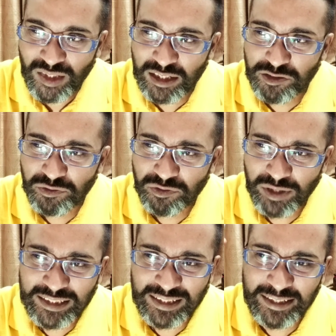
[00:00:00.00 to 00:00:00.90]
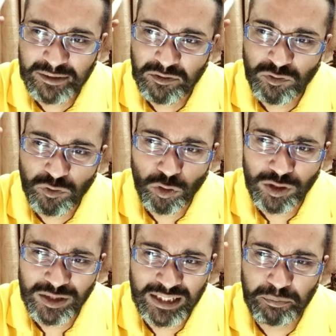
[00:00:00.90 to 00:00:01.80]
it's it's like
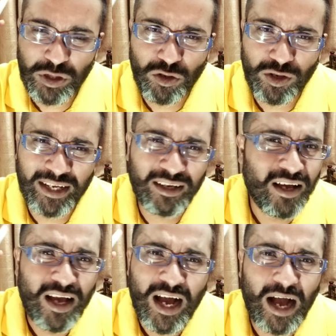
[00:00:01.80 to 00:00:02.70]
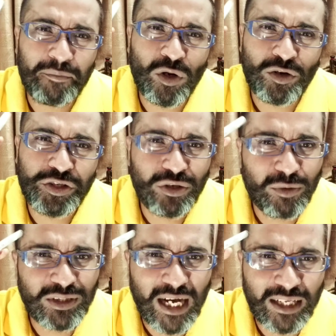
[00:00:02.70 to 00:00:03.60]
florals like peony i'm not sure
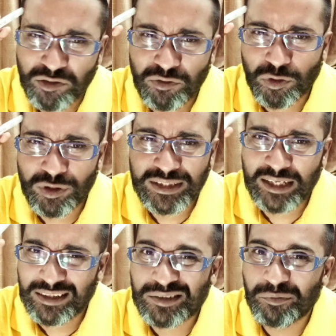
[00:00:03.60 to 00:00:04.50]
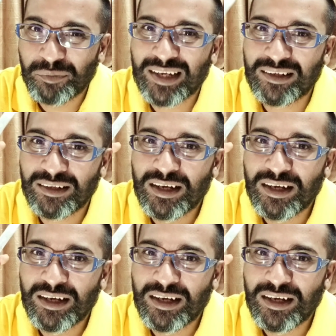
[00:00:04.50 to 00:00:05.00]
about the other florals i smell